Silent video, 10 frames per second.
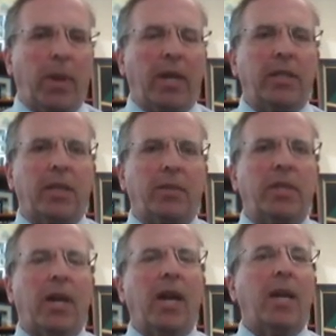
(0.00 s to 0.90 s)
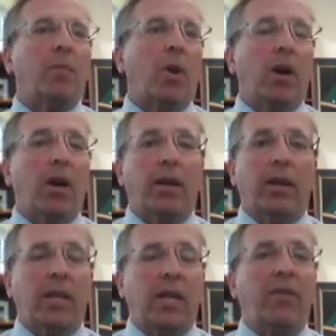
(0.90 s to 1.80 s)
spend some time
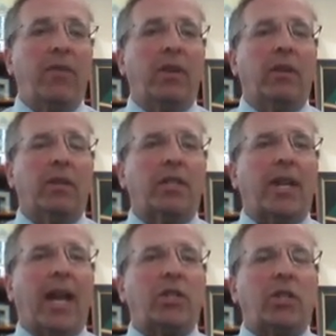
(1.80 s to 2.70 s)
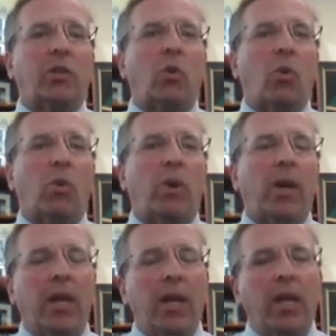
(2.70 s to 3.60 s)
on even
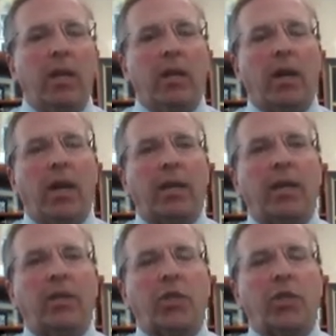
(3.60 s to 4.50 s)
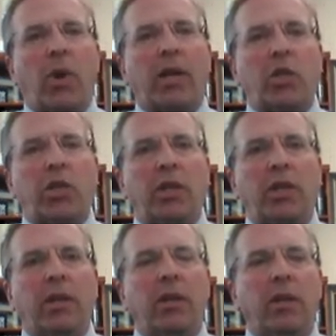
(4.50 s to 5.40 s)
statutory uh,
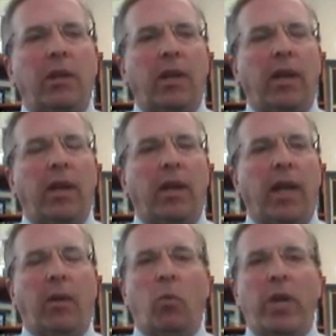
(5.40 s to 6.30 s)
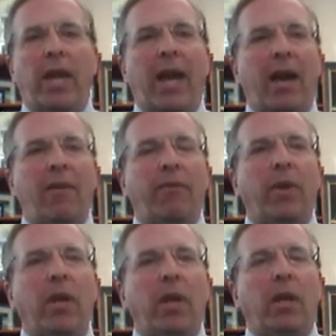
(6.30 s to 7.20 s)
construction, uh, and we have
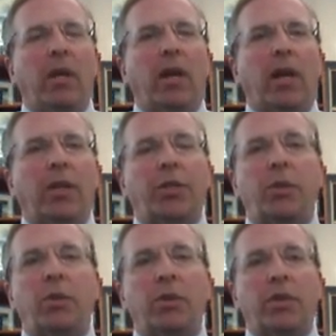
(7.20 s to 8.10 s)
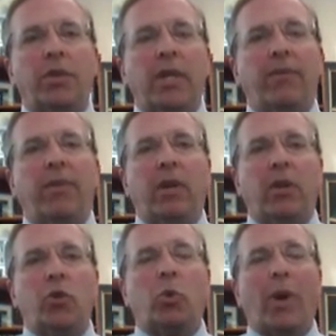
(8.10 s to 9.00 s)
uh, students
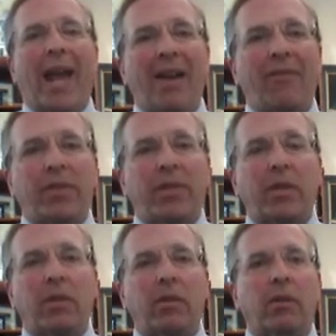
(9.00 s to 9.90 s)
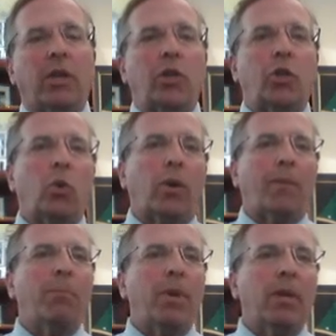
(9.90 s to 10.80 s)
even draft a
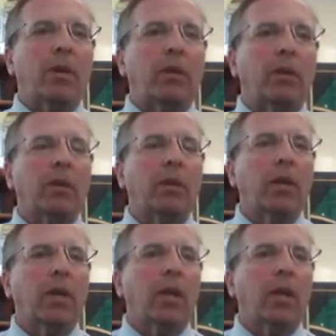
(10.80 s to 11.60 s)
short bill.